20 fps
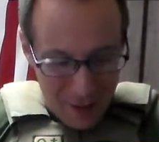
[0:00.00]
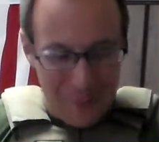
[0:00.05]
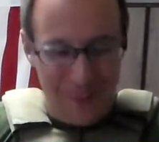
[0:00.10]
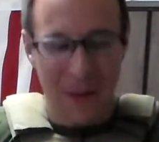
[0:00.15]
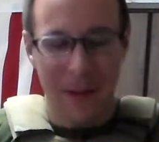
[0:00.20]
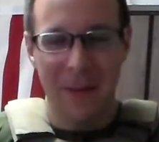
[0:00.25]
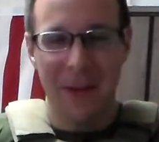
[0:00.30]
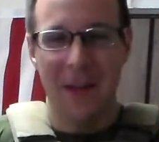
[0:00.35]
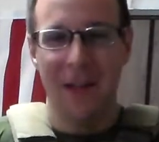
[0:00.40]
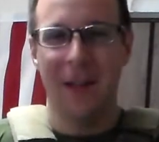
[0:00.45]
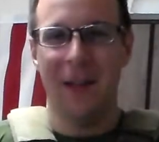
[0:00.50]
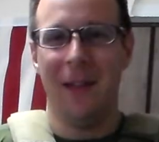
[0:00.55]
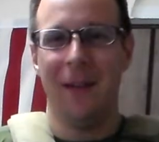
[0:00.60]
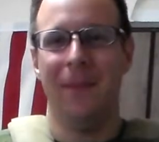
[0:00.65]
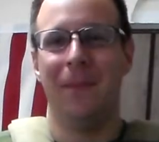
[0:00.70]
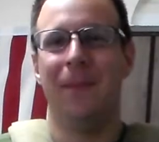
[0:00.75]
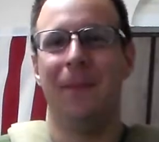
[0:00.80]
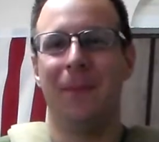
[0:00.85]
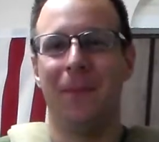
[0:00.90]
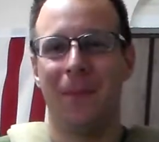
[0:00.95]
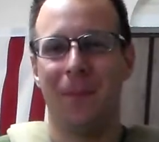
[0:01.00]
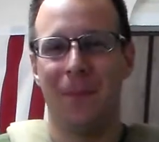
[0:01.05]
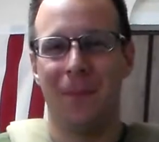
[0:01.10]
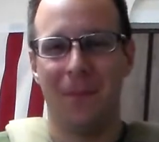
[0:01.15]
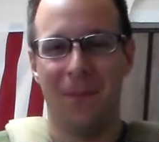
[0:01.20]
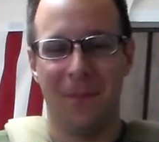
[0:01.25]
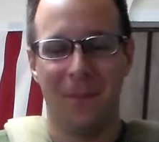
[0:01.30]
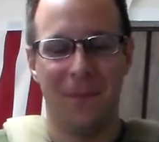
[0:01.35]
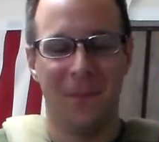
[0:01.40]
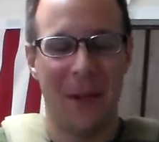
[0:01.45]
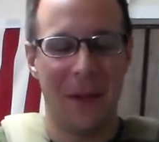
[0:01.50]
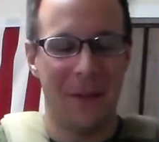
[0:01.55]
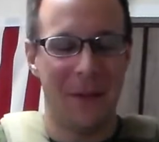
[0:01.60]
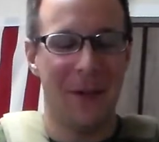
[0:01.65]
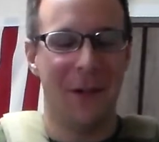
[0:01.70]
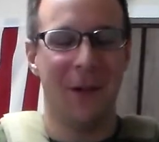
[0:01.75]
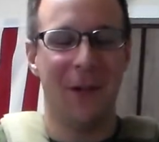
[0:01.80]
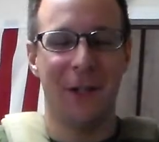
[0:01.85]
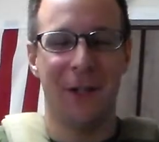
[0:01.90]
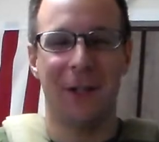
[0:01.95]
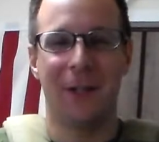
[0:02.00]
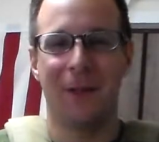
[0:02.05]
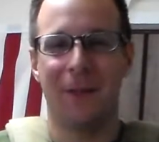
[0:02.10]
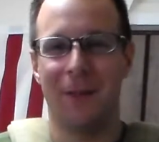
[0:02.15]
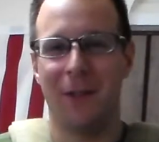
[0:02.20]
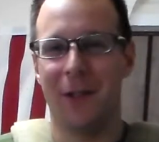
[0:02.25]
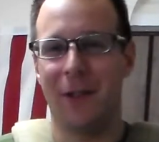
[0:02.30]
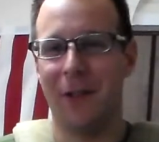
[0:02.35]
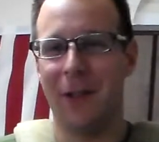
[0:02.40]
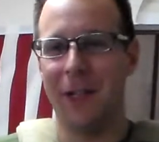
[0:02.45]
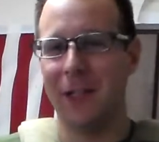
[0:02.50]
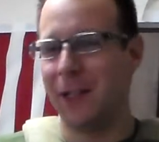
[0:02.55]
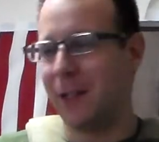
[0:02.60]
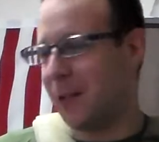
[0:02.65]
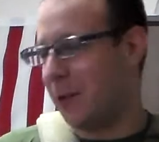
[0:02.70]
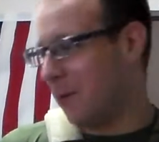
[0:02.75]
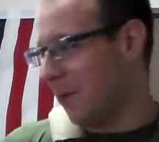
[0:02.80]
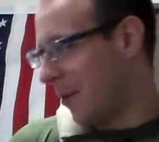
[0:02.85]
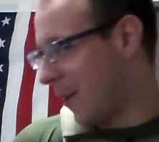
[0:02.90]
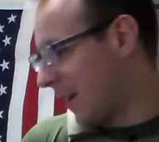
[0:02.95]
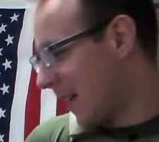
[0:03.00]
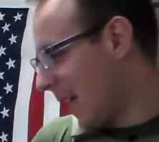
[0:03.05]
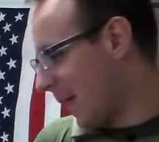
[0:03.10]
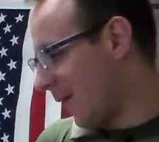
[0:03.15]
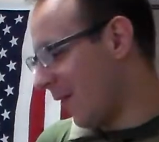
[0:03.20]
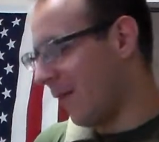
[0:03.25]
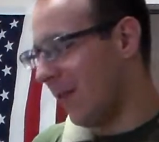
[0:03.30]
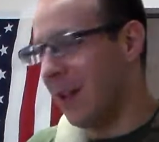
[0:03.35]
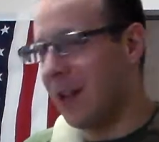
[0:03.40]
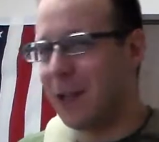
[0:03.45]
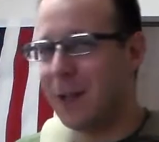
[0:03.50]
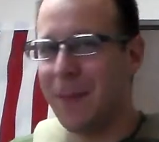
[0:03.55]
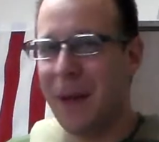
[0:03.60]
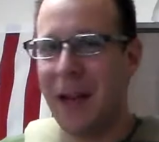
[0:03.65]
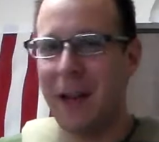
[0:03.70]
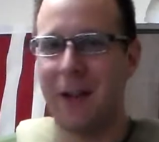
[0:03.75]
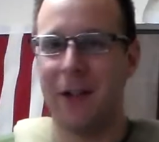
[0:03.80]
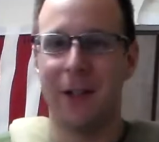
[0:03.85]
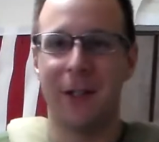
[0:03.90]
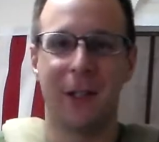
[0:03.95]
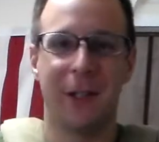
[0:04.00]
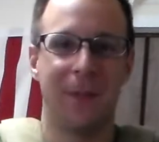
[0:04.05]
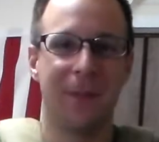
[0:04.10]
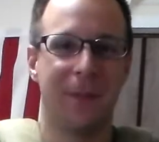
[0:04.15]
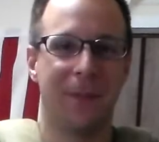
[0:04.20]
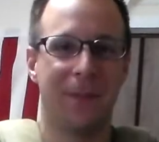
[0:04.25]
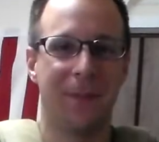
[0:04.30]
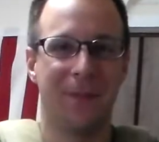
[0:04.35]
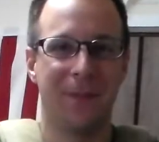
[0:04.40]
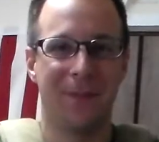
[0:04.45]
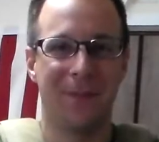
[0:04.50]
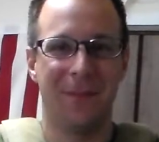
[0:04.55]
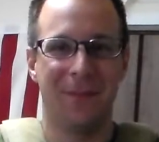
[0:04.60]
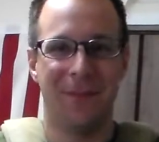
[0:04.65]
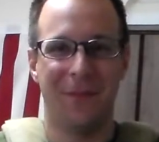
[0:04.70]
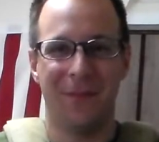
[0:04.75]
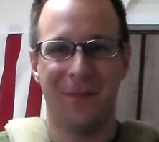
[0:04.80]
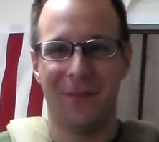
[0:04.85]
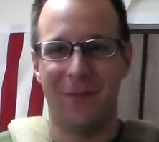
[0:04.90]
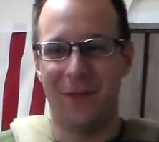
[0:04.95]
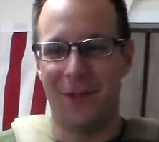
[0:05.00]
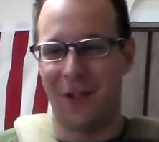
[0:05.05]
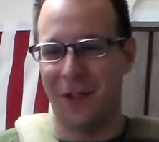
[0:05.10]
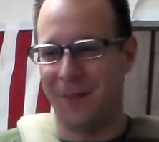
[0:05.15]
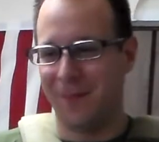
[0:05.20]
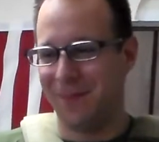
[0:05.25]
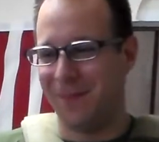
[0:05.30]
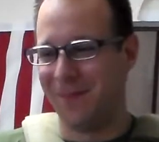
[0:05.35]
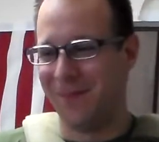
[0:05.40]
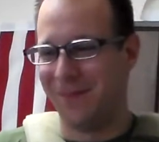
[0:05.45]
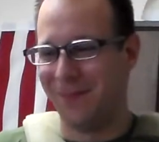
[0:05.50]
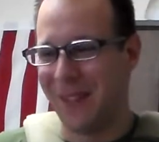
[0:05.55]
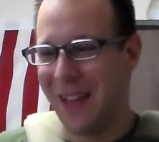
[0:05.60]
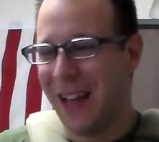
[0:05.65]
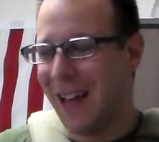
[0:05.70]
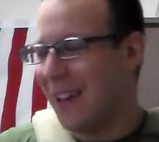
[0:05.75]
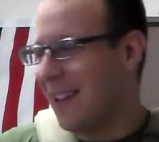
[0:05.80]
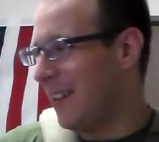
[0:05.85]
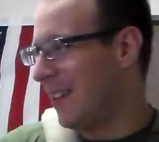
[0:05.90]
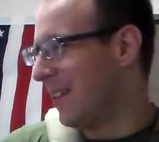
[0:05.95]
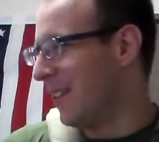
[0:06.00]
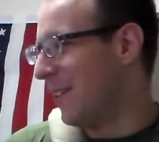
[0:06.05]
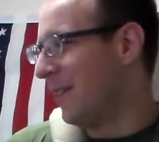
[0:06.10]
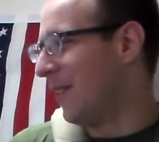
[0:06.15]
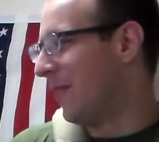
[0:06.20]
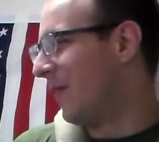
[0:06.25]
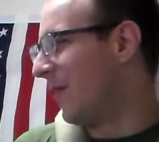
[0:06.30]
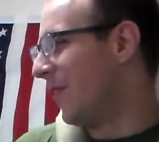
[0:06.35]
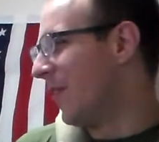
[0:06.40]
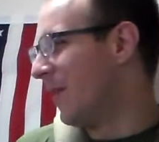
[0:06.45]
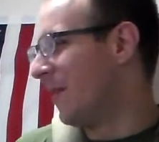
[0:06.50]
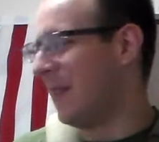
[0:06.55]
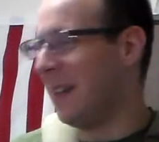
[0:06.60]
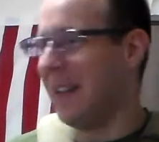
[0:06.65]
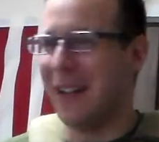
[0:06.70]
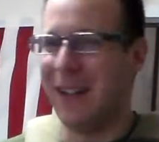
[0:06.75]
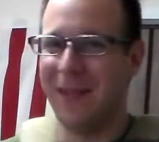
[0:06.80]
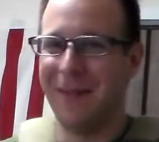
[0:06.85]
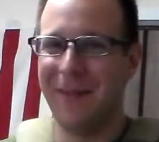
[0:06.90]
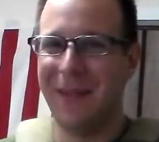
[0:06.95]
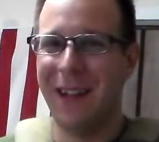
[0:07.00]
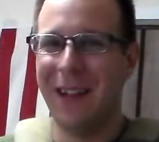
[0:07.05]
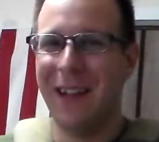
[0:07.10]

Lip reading: Maybe there is a reason to wear camouflage patterns for your uniform and not...